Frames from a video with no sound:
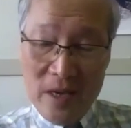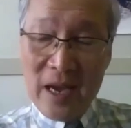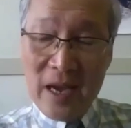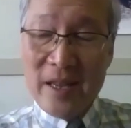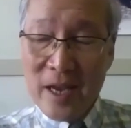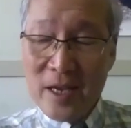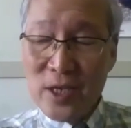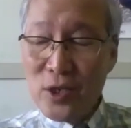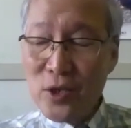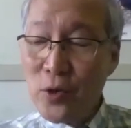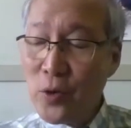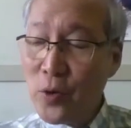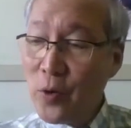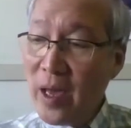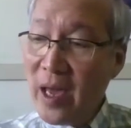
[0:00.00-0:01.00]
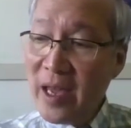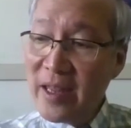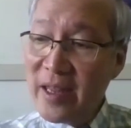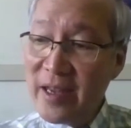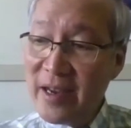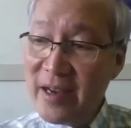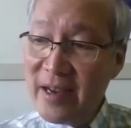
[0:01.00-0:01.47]
Yeah, that's true.
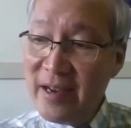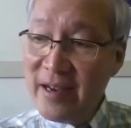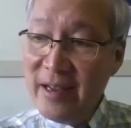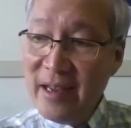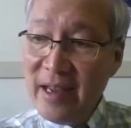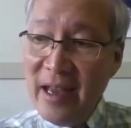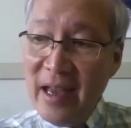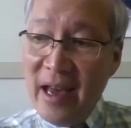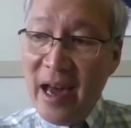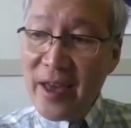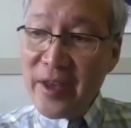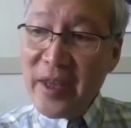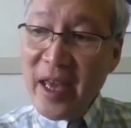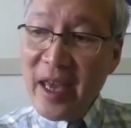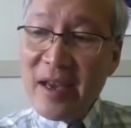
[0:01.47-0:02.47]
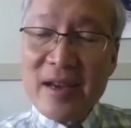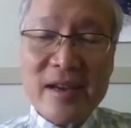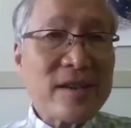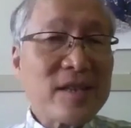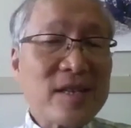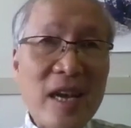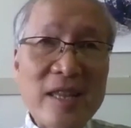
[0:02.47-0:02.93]
And I think
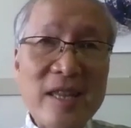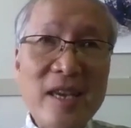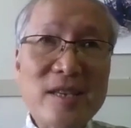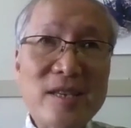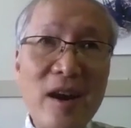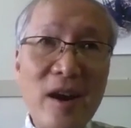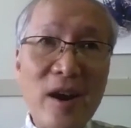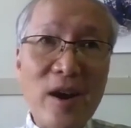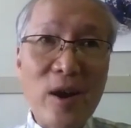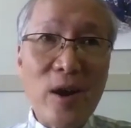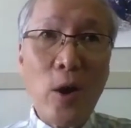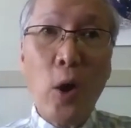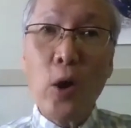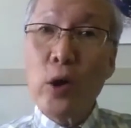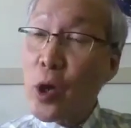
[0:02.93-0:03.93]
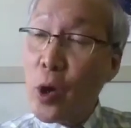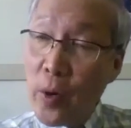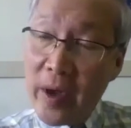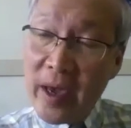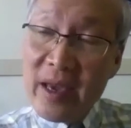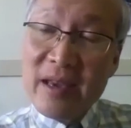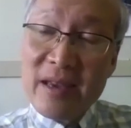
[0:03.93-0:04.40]
studies are
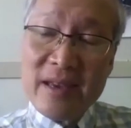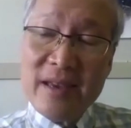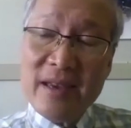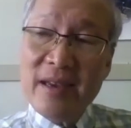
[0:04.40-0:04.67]
ongoing